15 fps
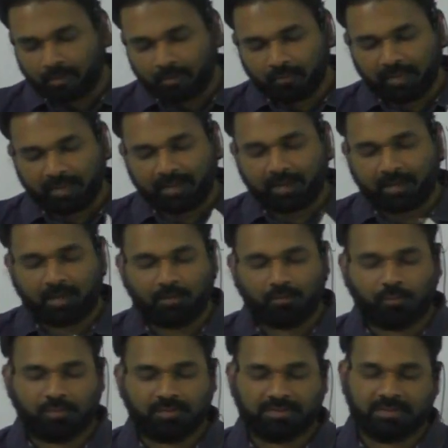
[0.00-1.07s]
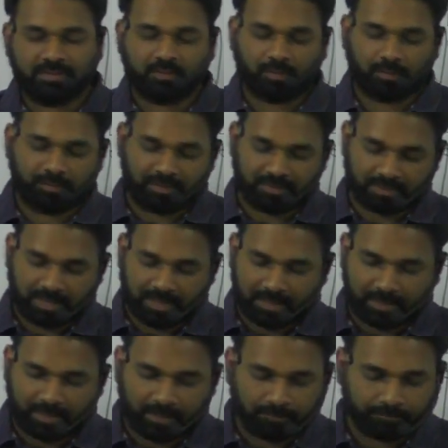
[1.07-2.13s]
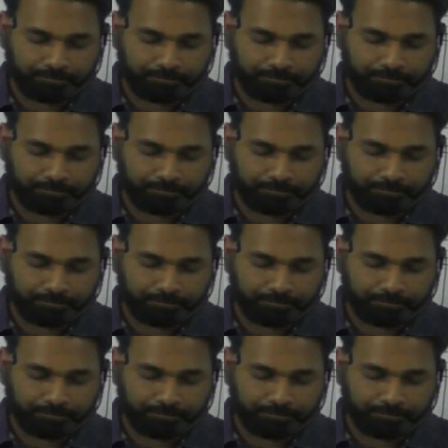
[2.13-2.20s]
we can have questions from this area.